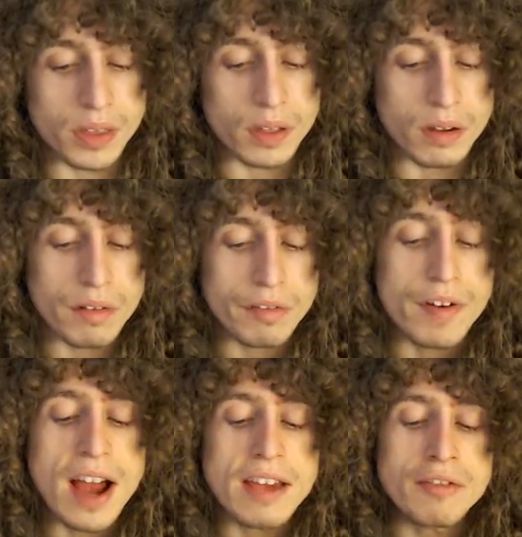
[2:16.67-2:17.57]

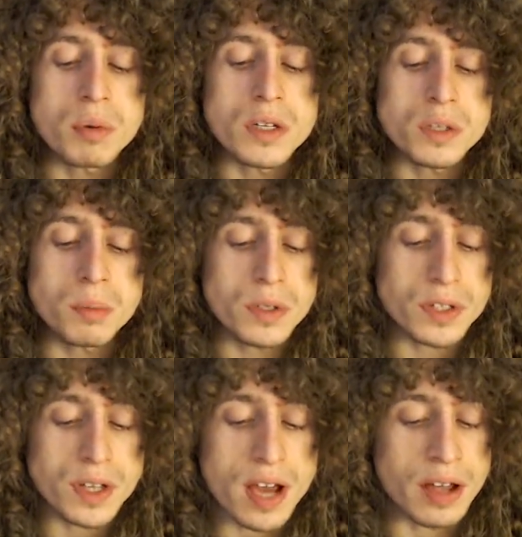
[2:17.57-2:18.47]
5 principal
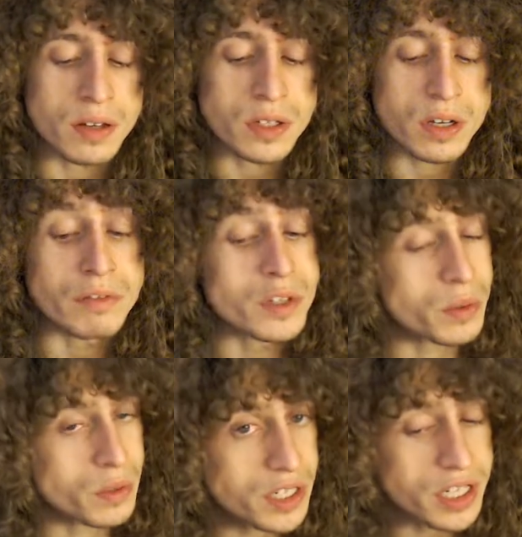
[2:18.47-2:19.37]
styles of
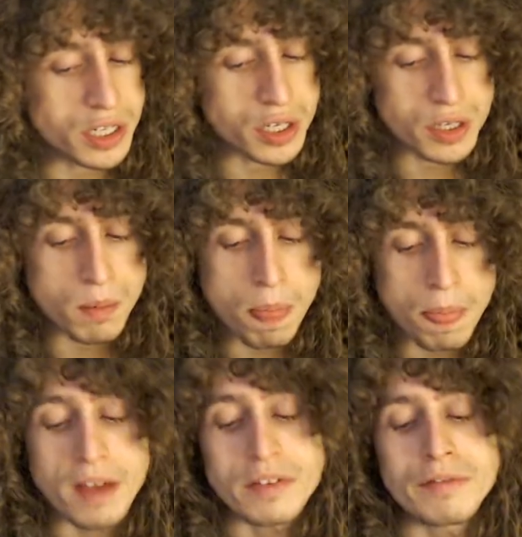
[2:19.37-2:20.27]
Jyotish
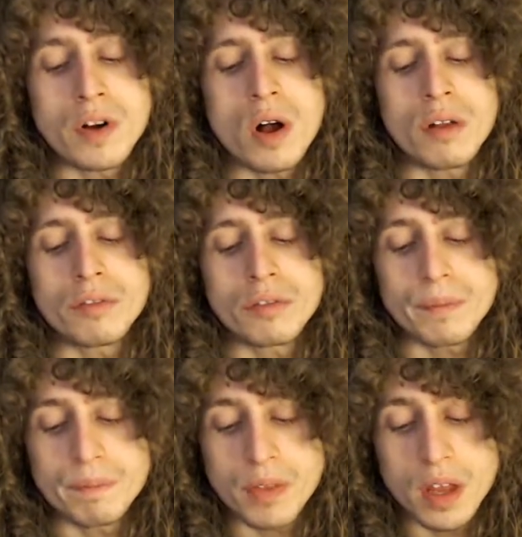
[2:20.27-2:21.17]
have evolved,
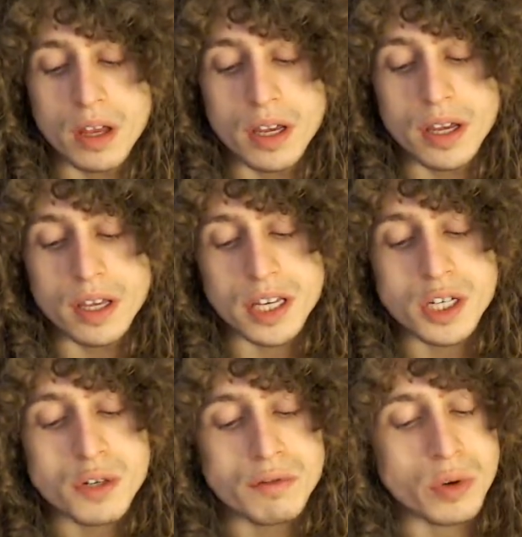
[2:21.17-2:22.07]
each
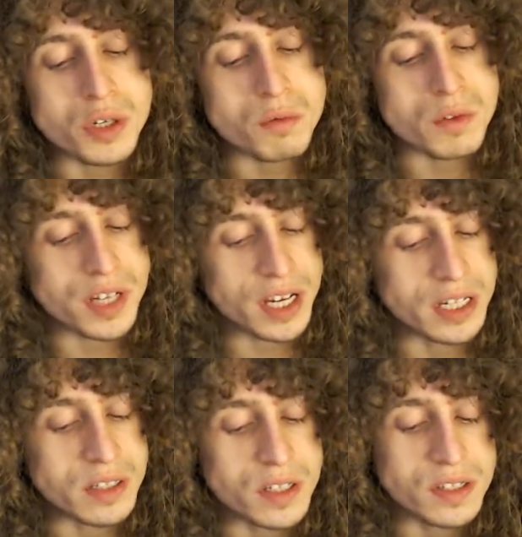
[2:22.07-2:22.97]
of which
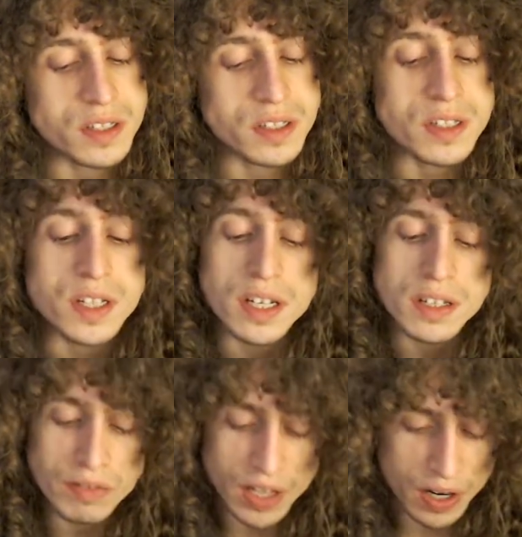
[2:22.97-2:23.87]
retains its
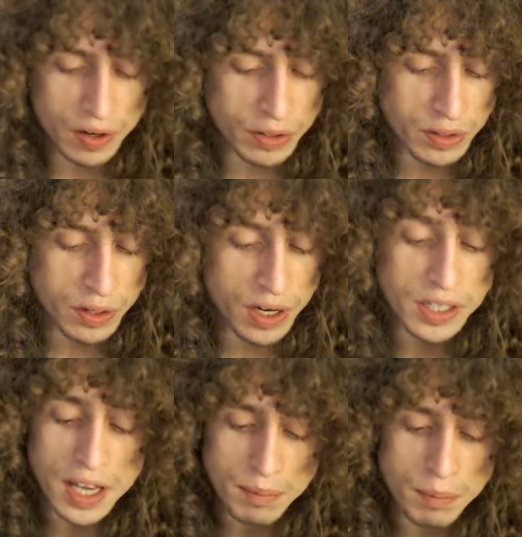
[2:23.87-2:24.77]
distinctive character and
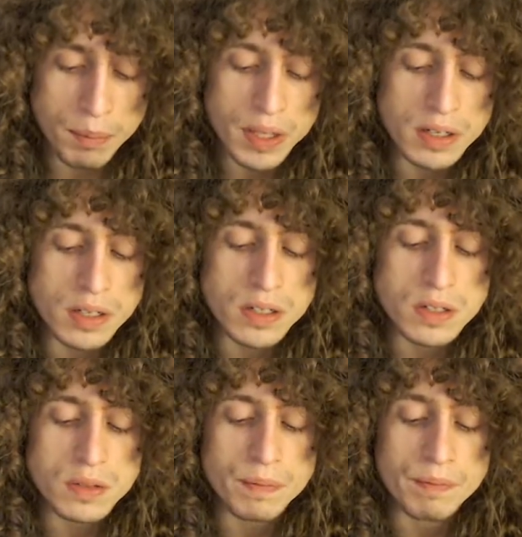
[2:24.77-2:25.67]
capabilities,
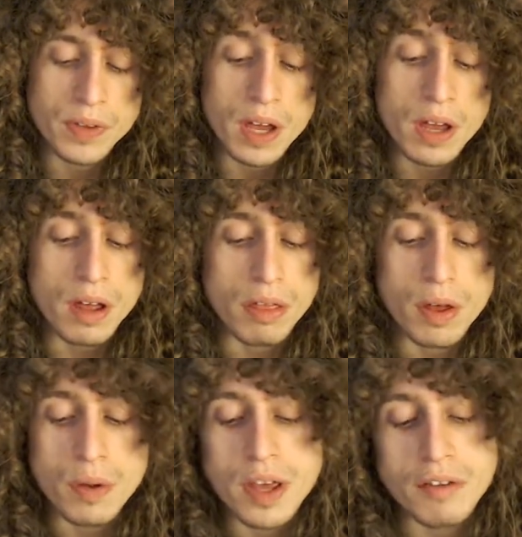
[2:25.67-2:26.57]
though
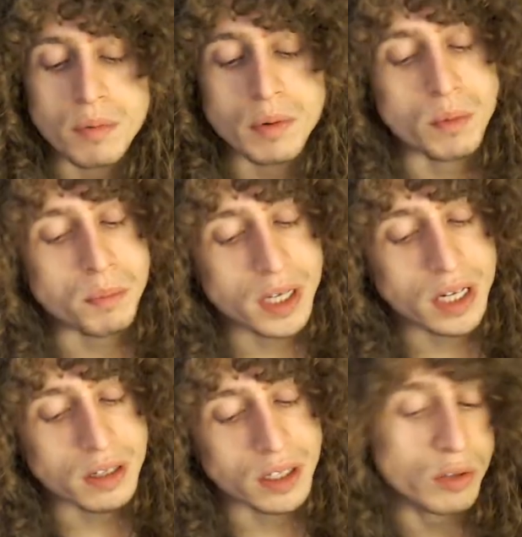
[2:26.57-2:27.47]
they have been
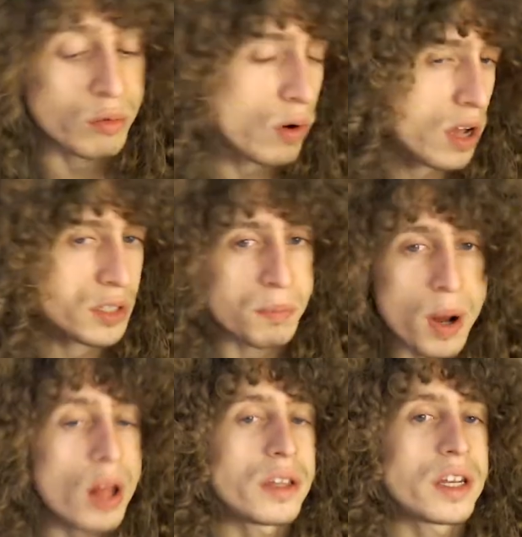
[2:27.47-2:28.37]
repeatedly
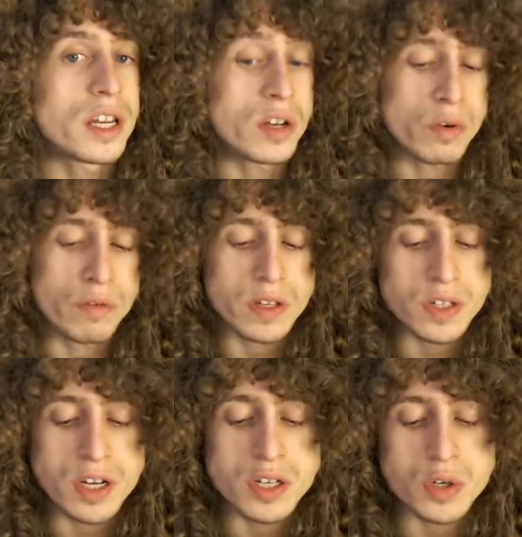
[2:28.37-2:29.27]
cross-pollinated over the
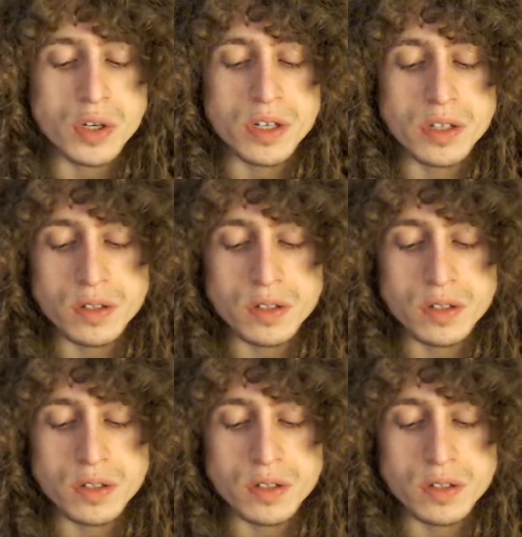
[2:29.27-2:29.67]
centuries.